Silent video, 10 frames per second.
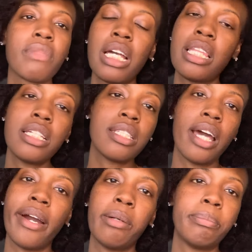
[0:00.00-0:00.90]
Let's
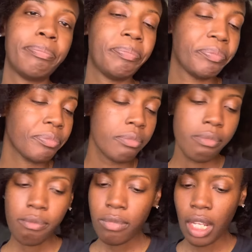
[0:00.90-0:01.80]
stop.
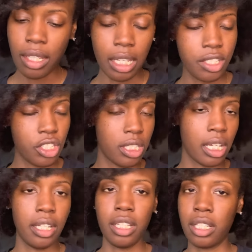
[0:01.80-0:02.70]
Let's just
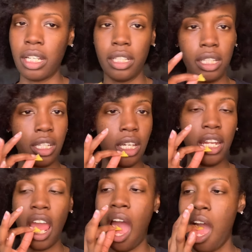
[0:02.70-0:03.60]
cut
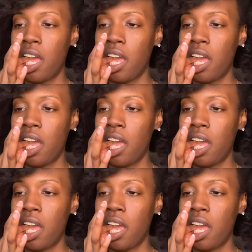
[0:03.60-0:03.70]
it.